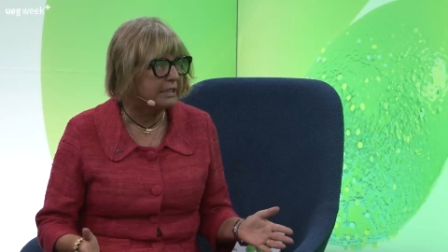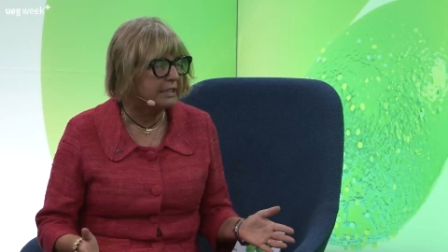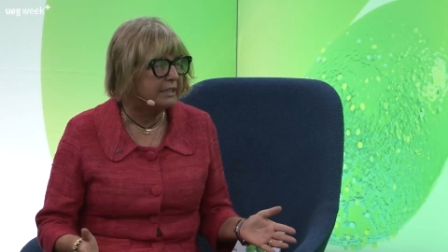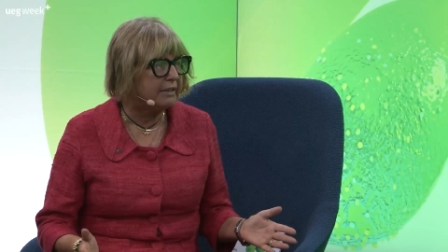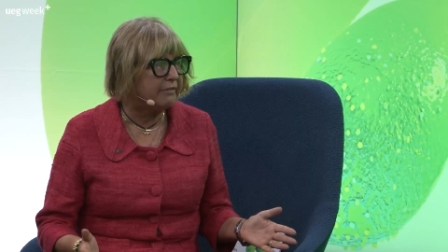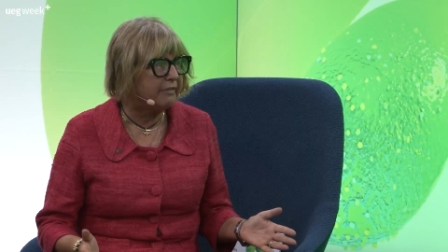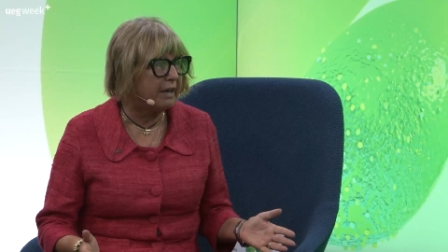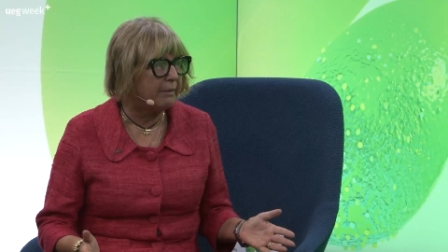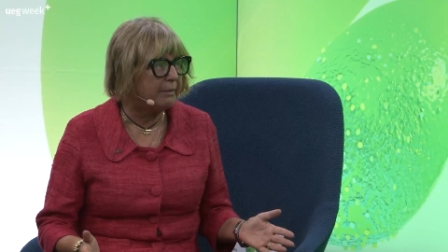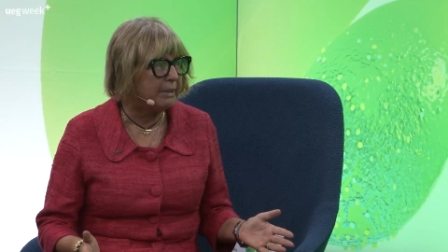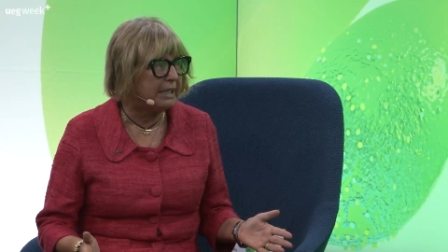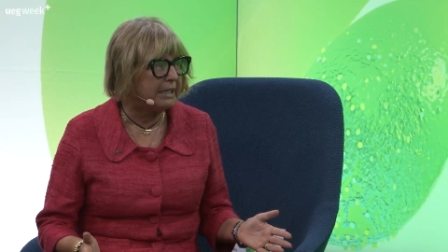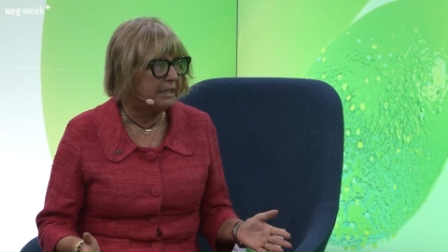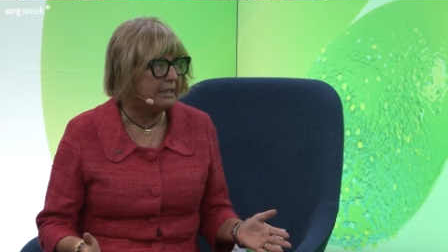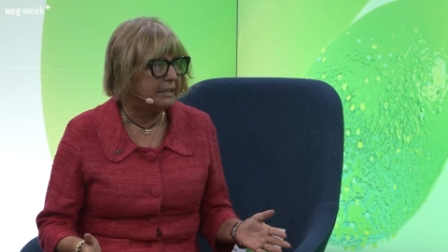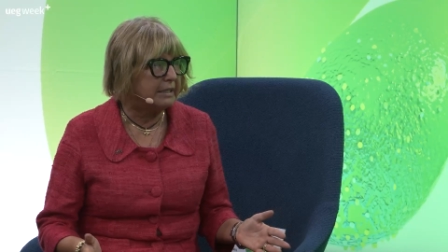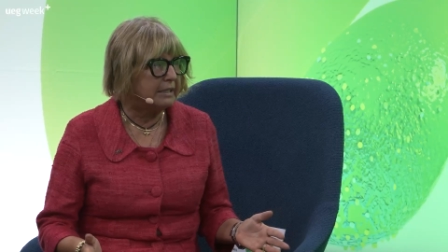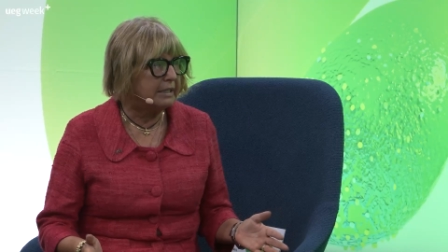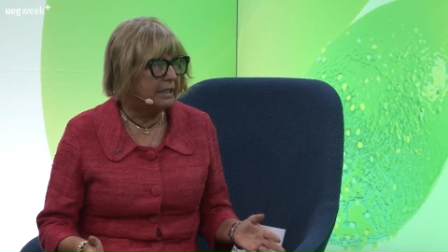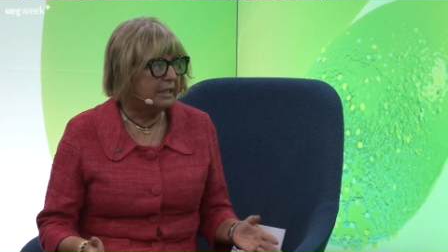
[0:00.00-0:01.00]
in the family.
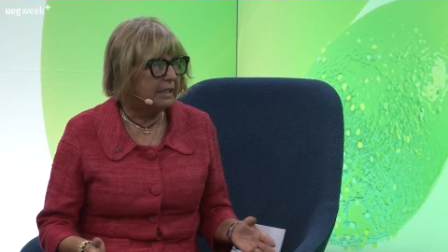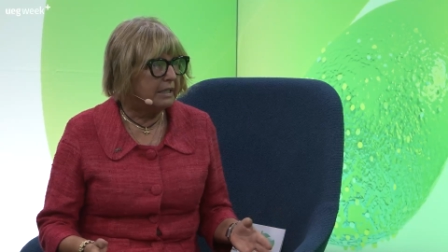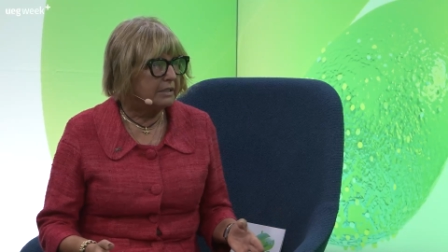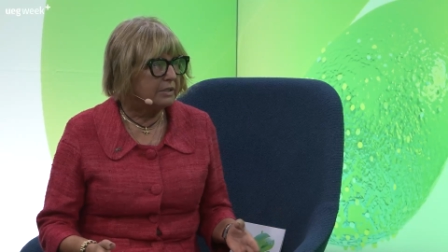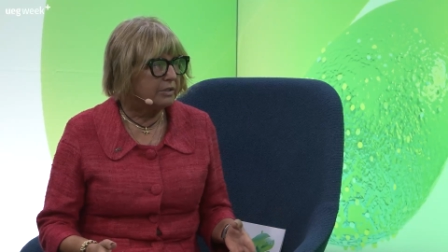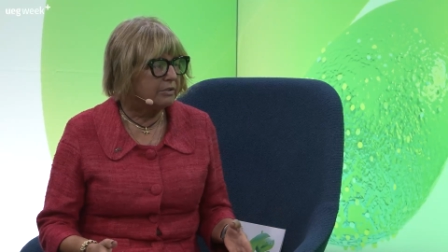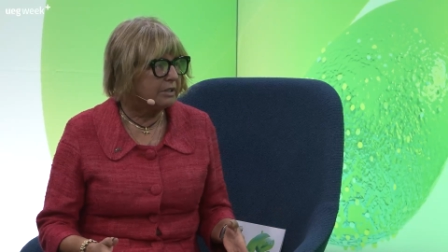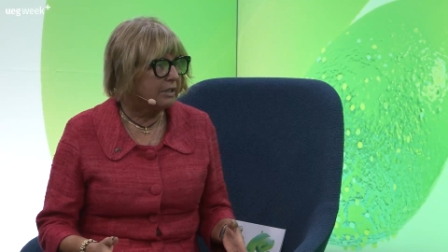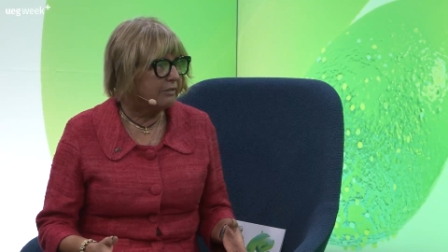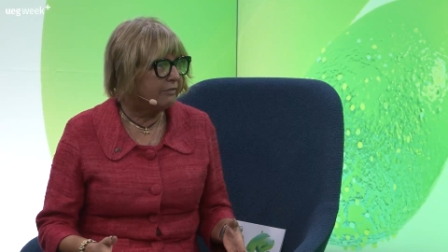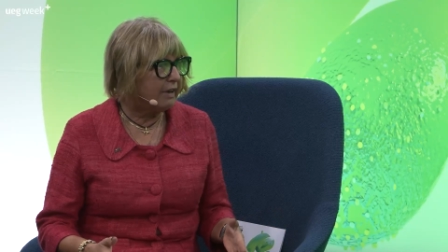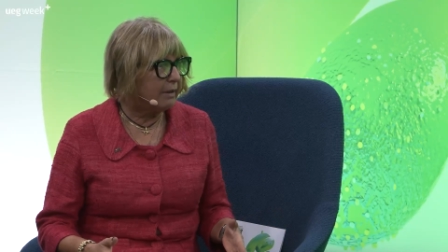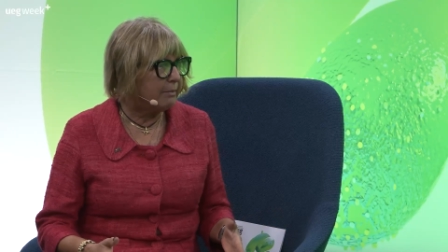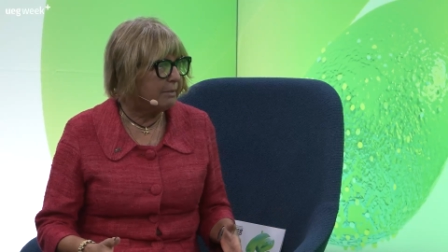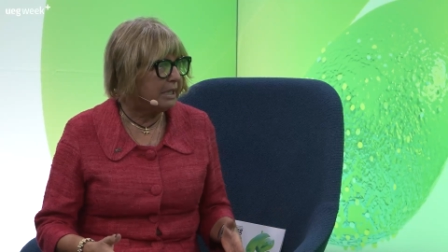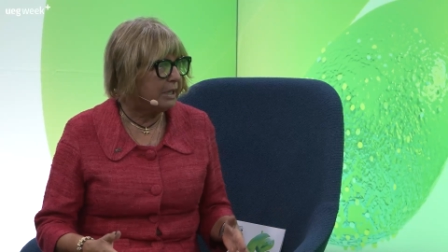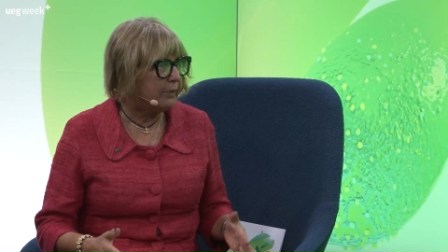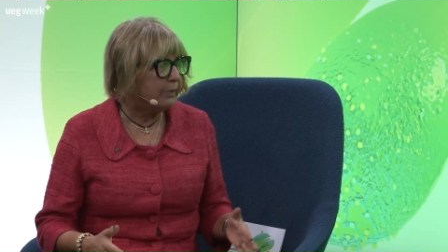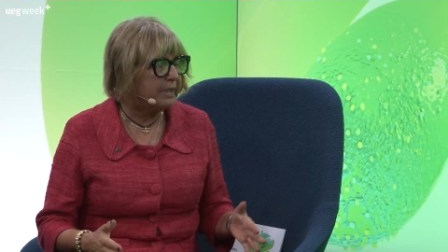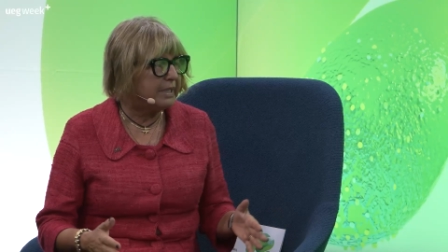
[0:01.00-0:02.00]
Yes. So the
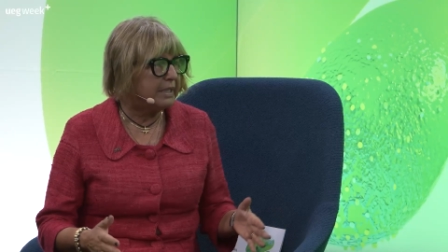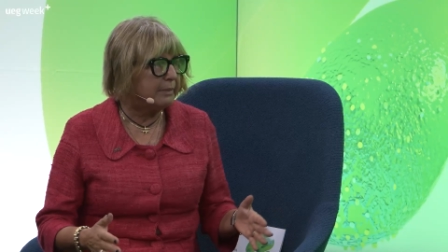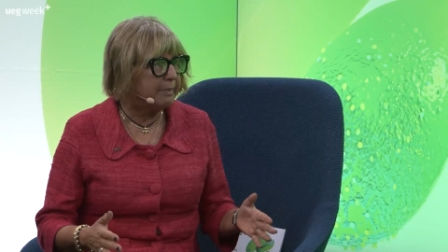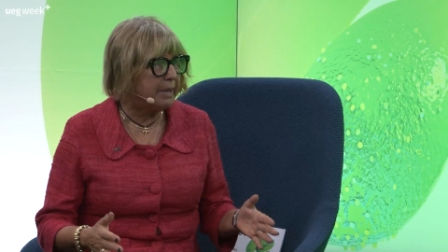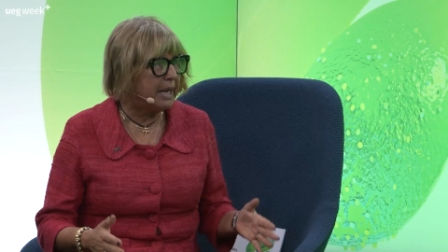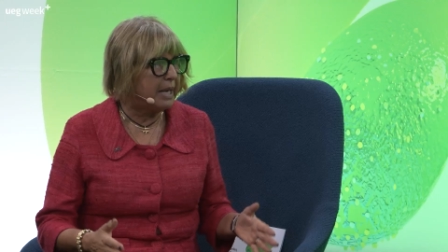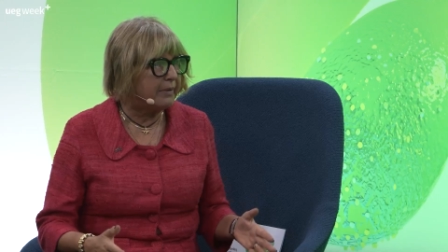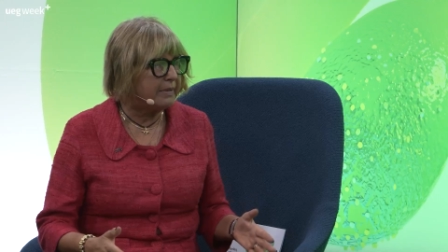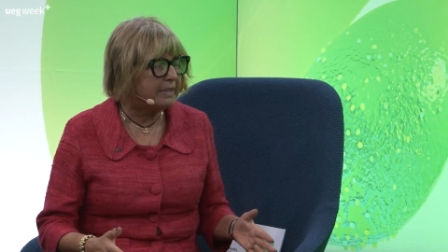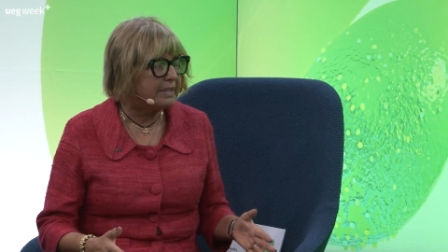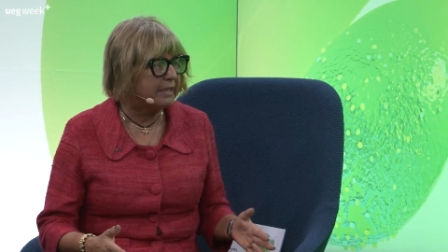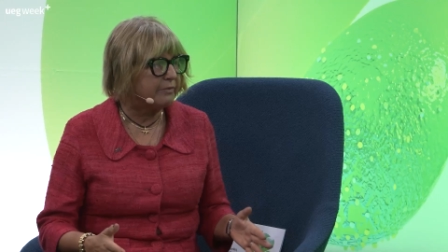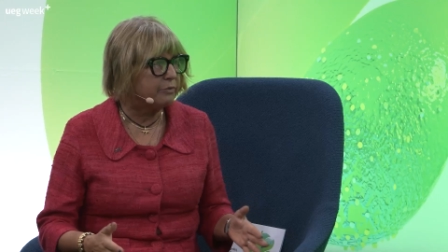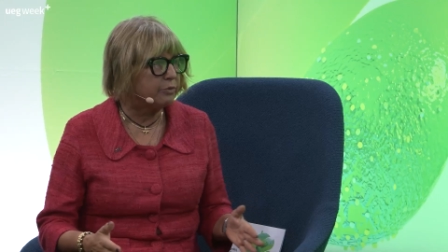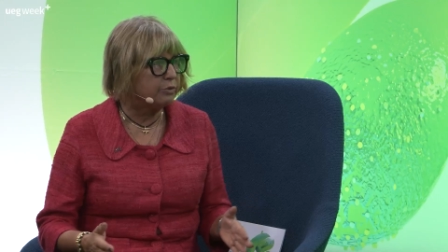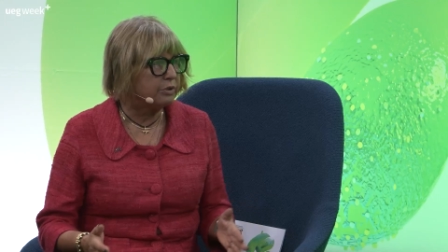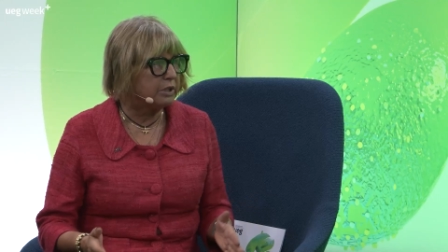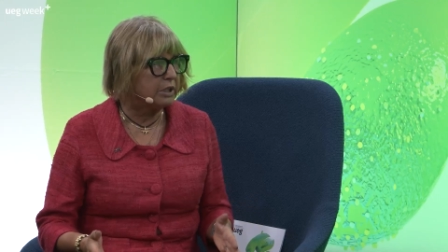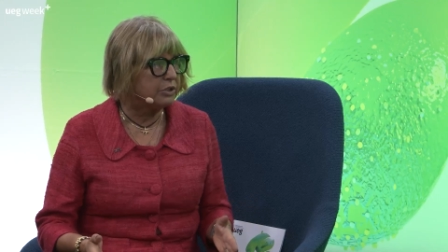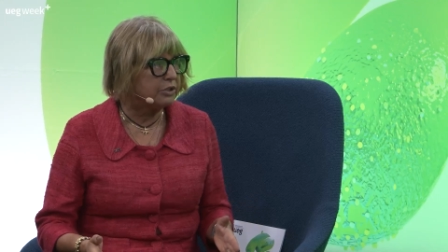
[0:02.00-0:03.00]
family with the parents have to
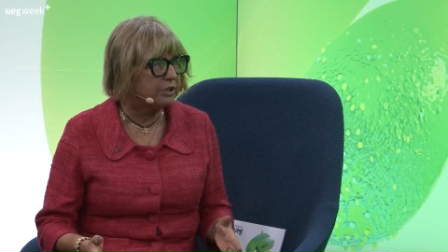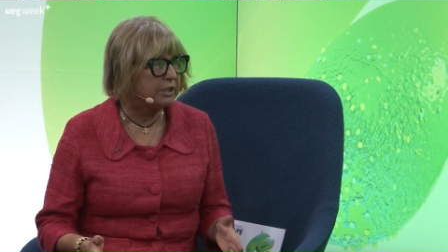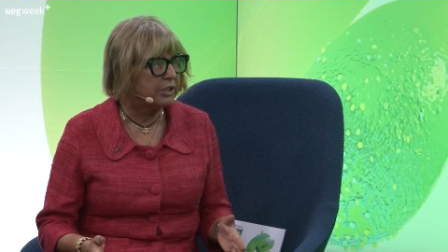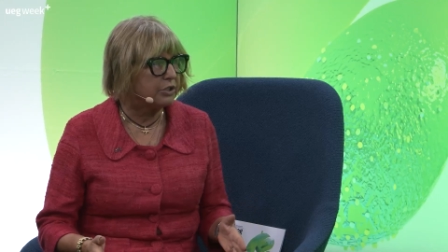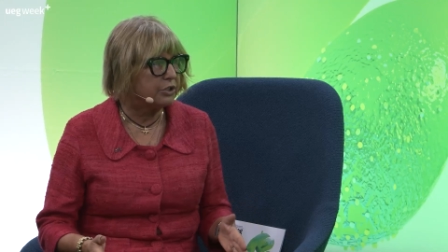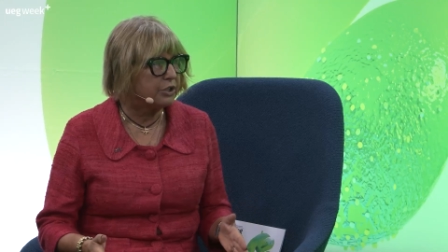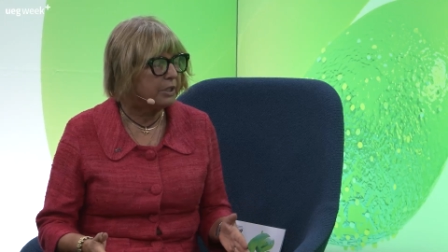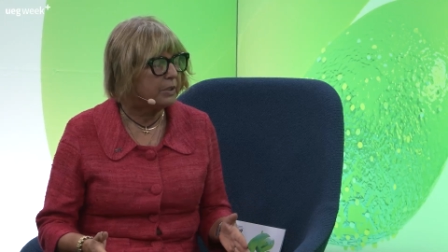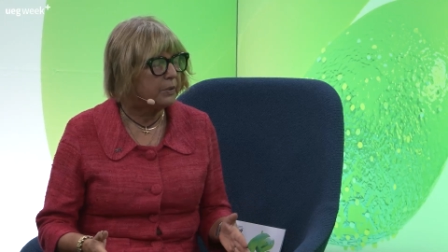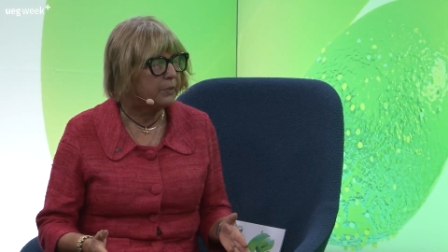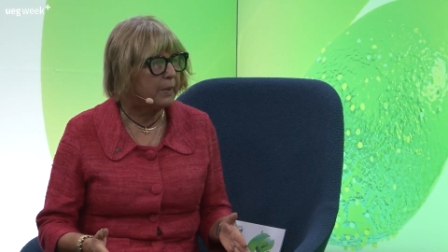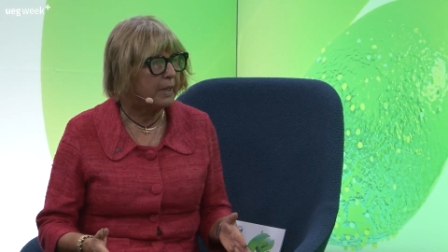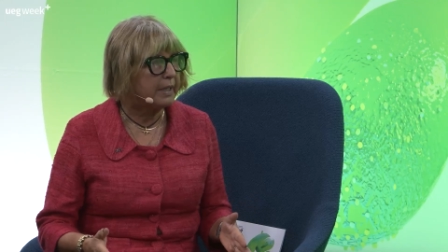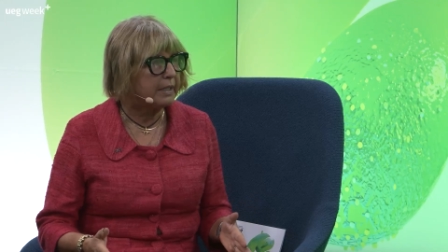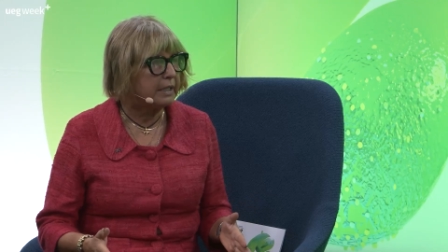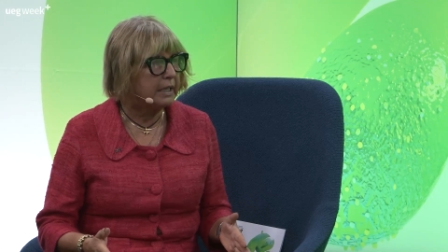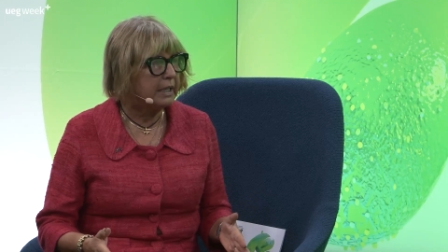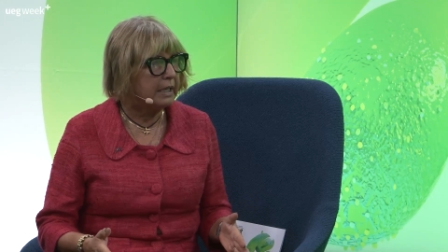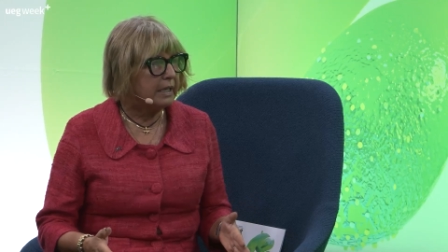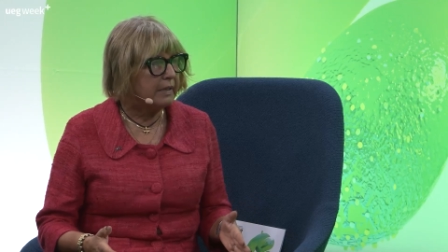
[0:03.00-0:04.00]
teach the children,